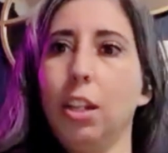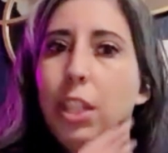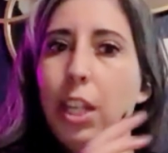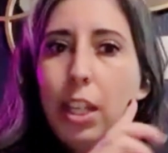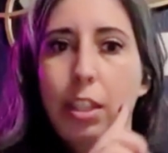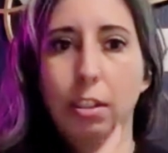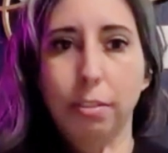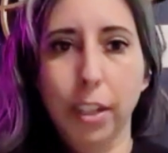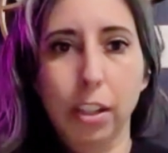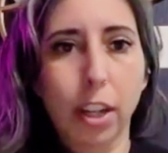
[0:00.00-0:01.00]
taking their
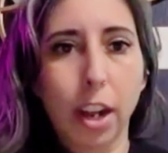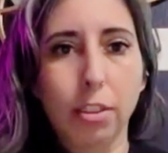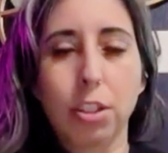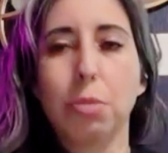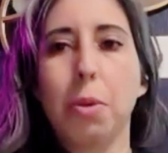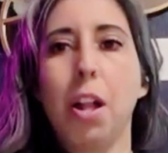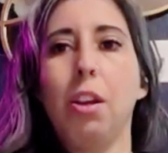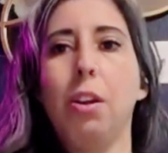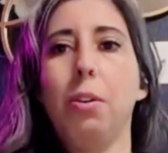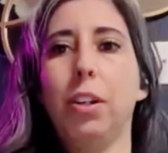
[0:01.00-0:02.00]
finger out to
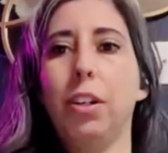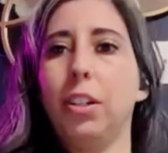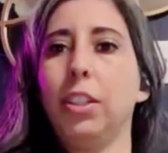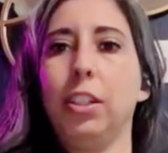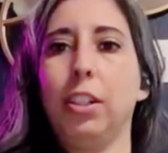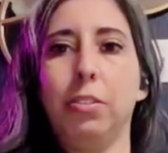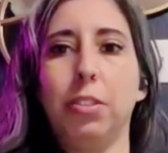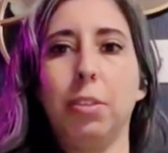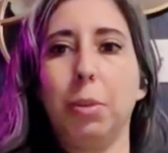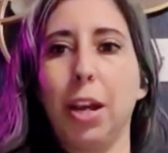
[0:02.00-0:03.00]
swallow, or,
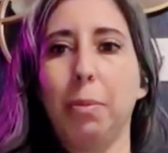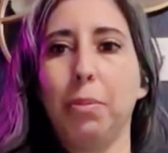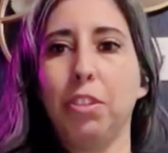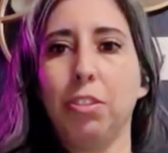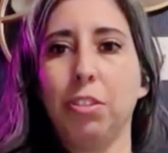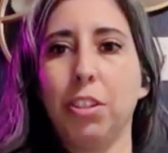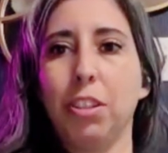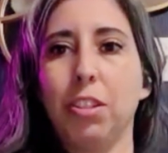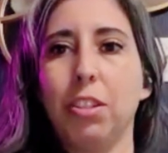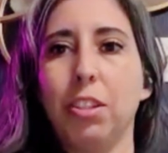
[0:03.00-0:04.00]
sometimes you
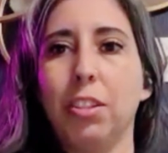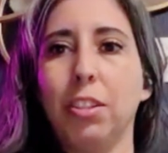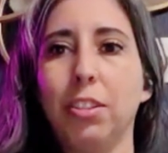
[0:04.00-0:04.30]
just